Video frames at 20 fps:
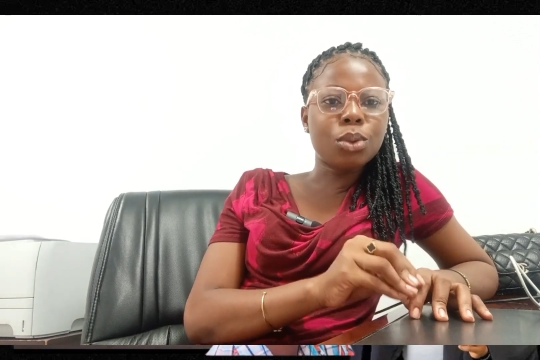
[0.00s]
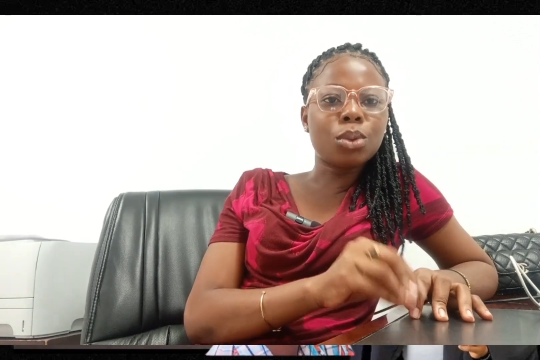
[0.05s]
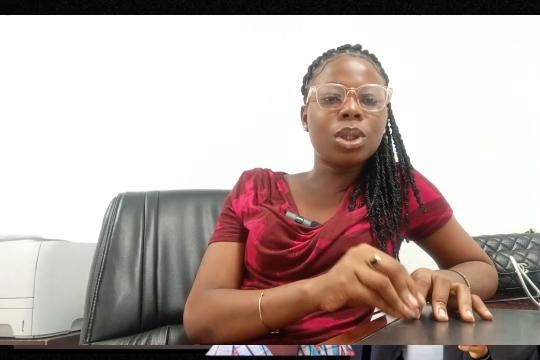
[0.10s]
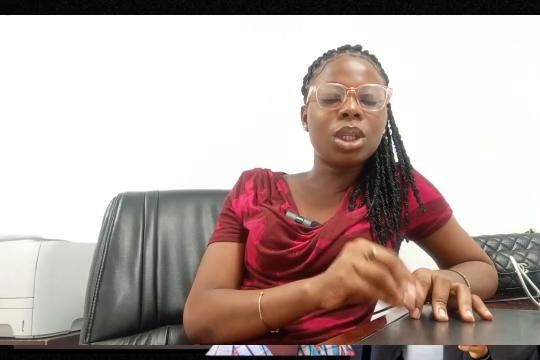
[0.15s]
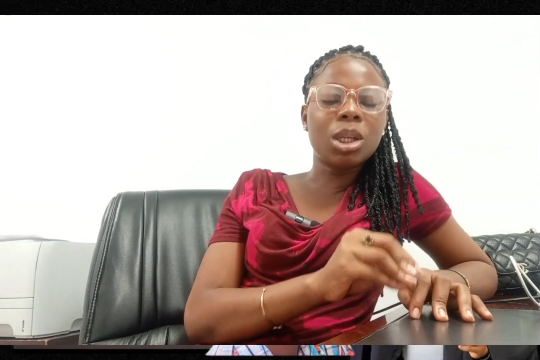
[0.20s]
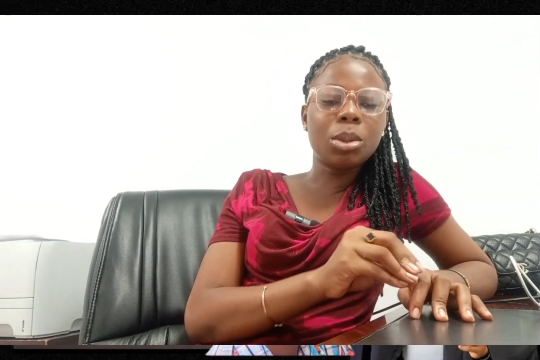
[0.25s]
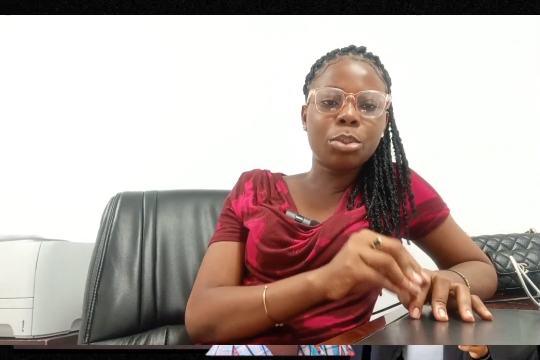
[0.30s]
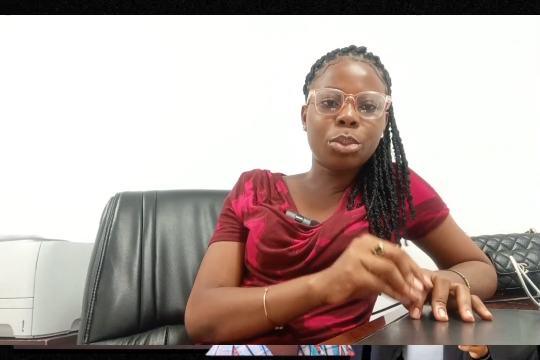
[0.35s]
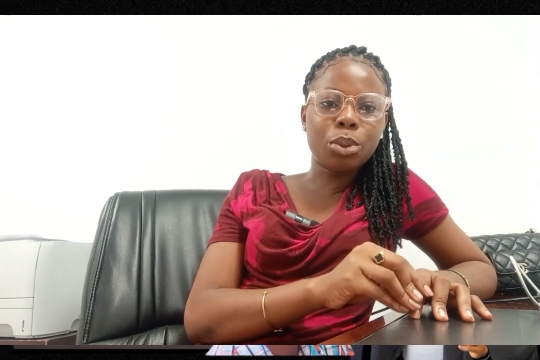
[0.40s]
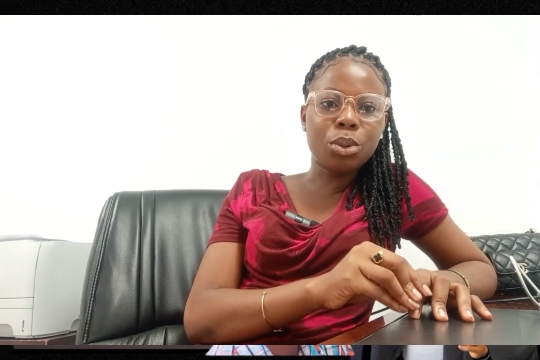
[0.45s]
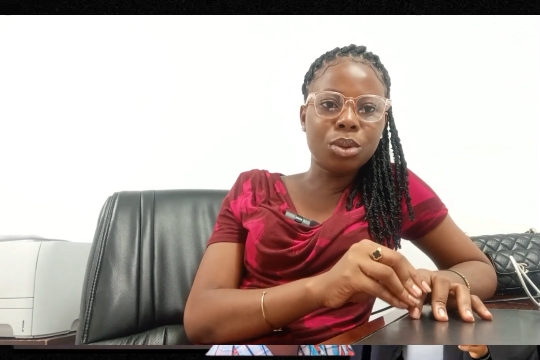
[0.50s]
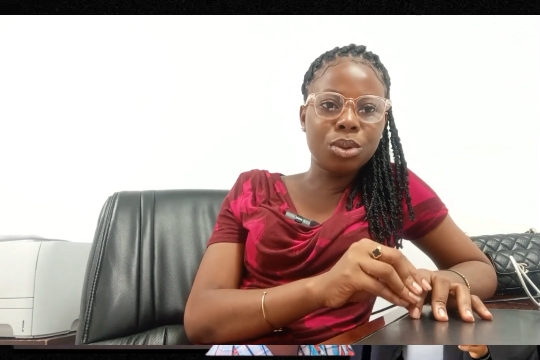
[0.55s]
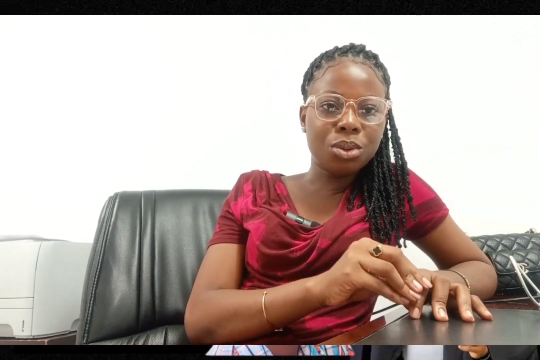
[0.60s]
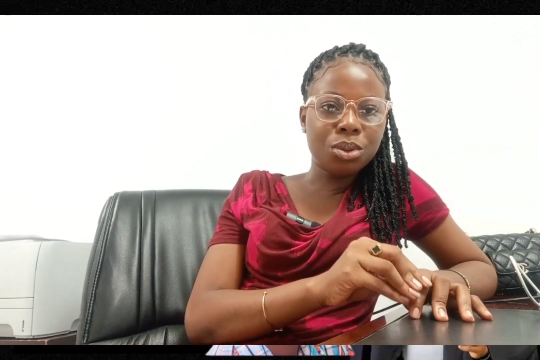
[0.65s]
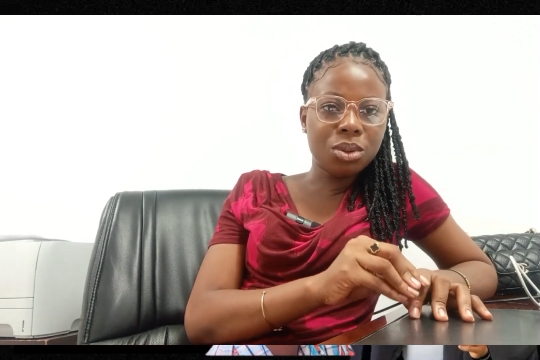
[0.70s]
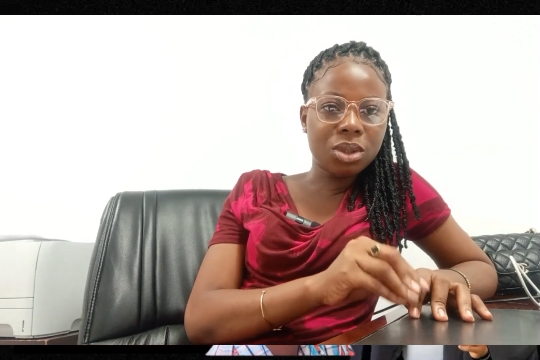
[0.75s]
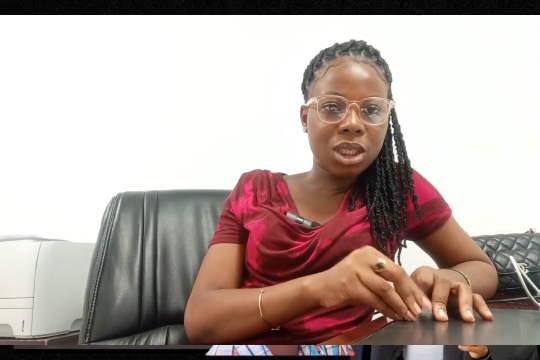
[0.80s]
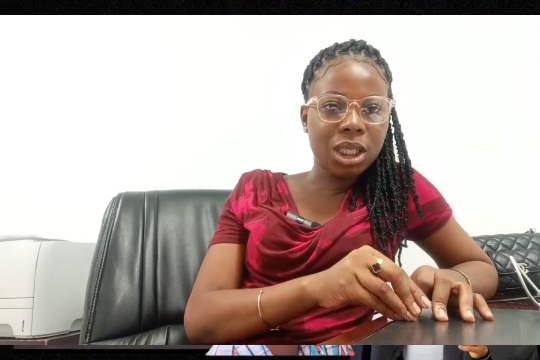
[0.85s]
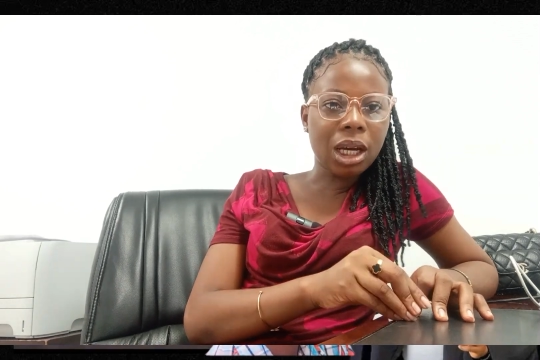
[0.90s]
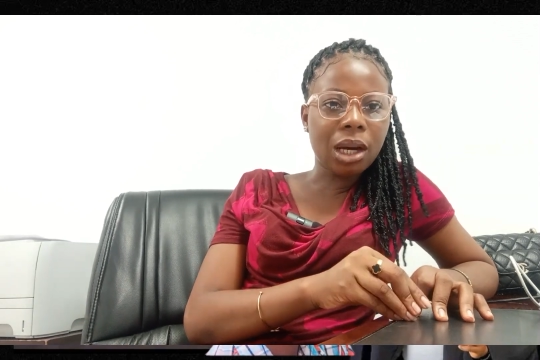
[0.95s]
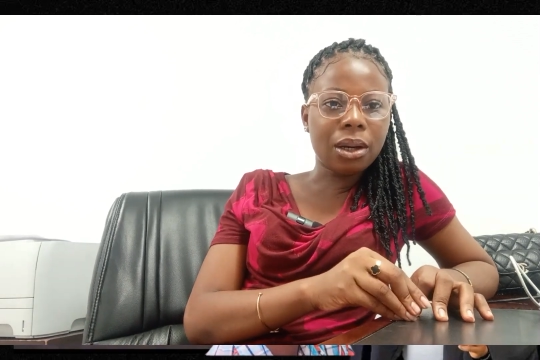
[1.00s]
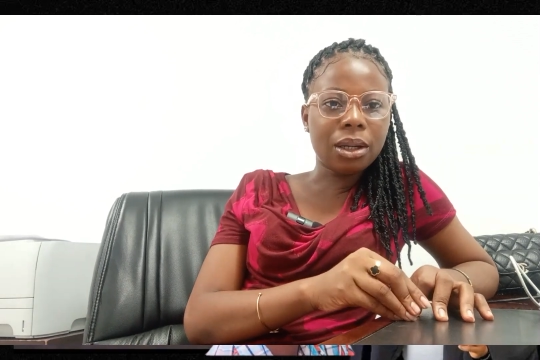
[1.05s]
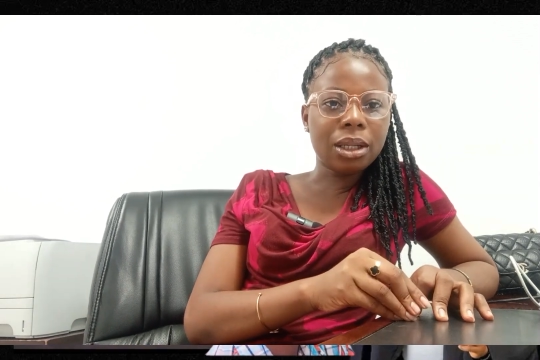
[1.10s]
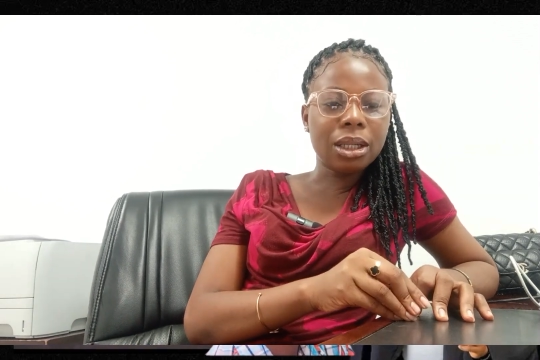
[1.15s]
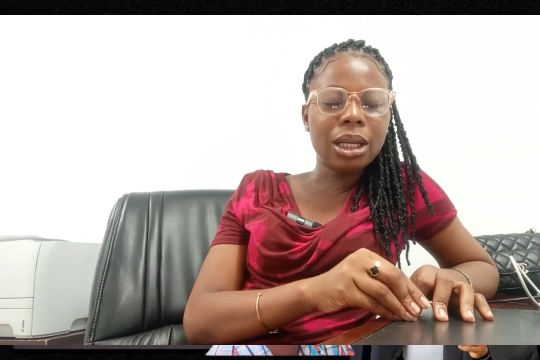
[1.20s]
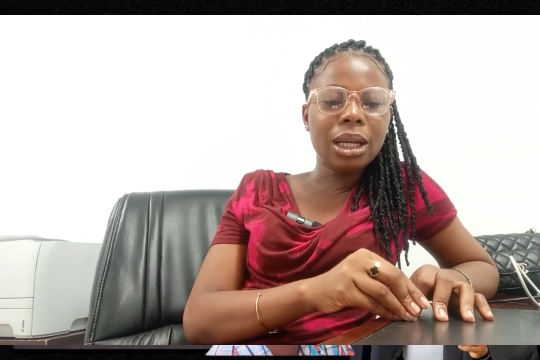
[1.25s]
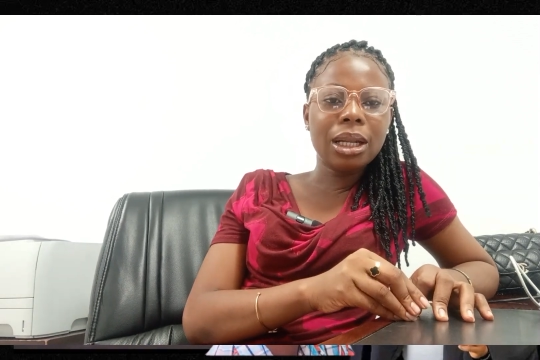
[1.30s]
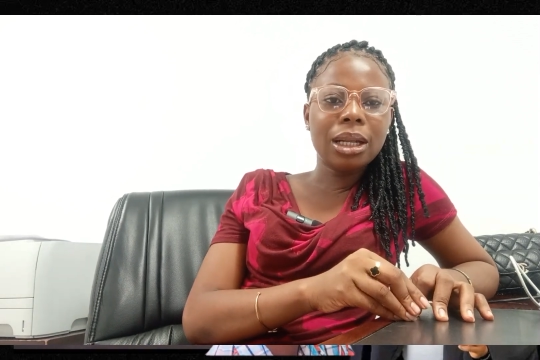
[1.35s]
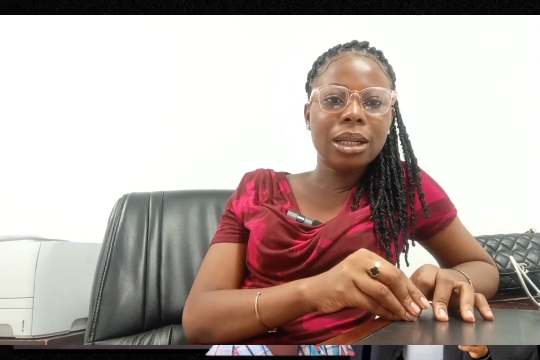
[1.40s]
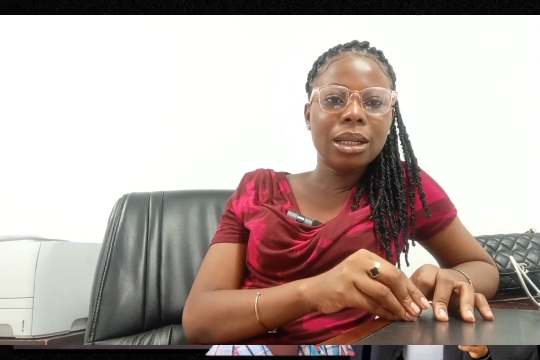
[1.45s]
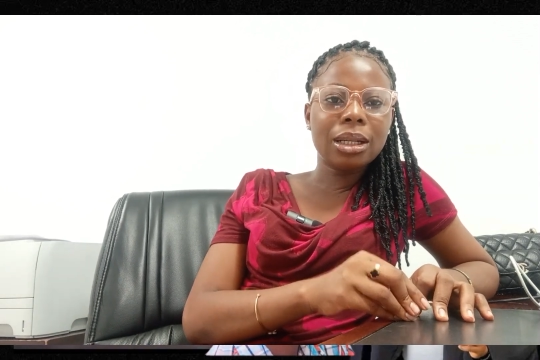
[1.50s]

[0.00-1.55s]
to the producer?